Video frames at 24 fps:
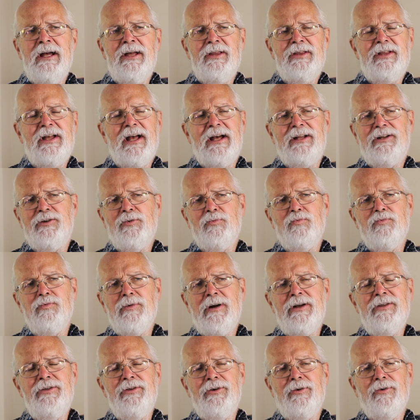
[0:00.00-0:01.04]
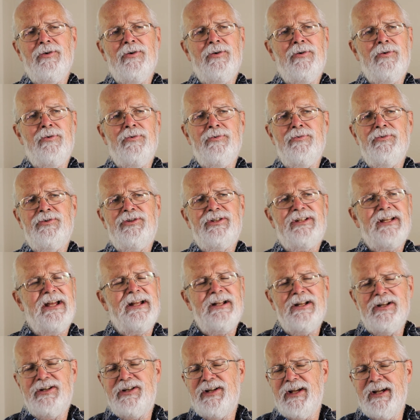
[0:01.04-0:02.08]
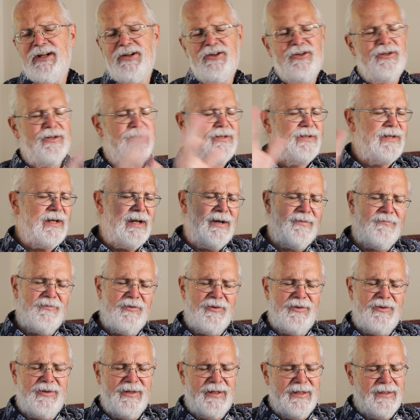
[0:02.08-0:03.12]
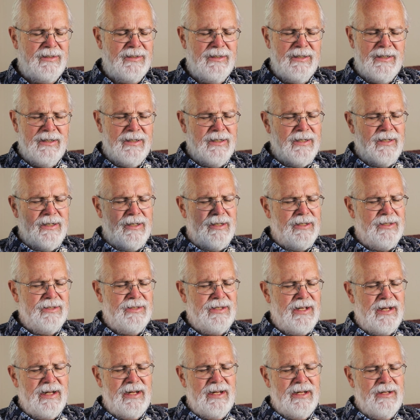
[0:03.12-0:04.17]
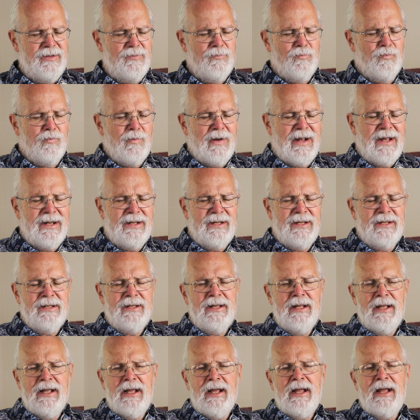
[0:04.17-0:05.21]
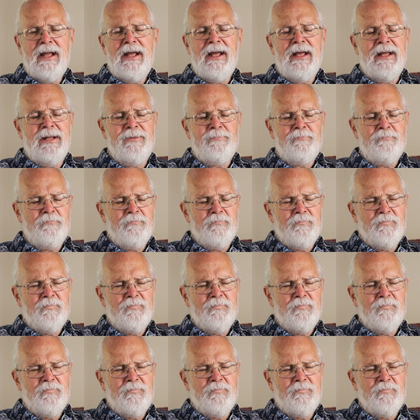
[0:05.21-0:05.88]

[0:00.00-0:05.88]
They had to run their own sanitation, everything. They ran it. And